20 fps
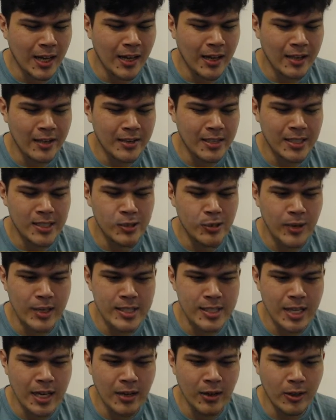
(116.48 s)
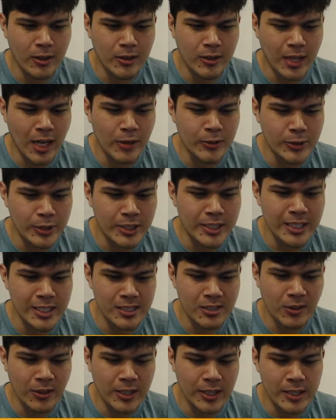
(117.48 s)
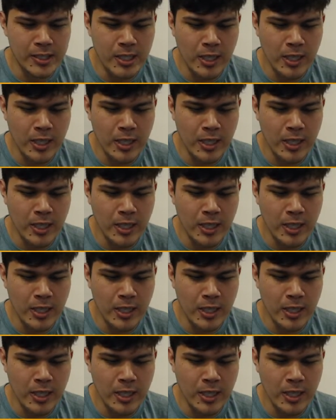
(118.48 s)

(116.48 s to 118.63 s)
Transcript: It's crazy how good this card is.